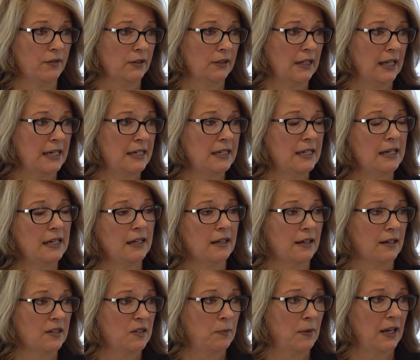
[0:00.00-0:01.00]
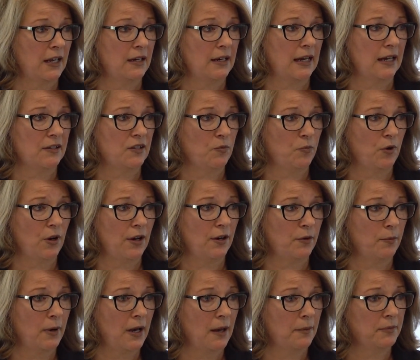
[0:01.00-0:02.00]
lending expand out to broader
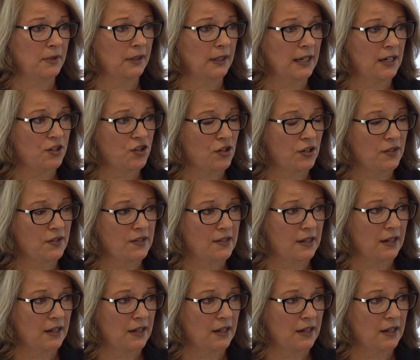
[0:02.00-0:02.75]
populations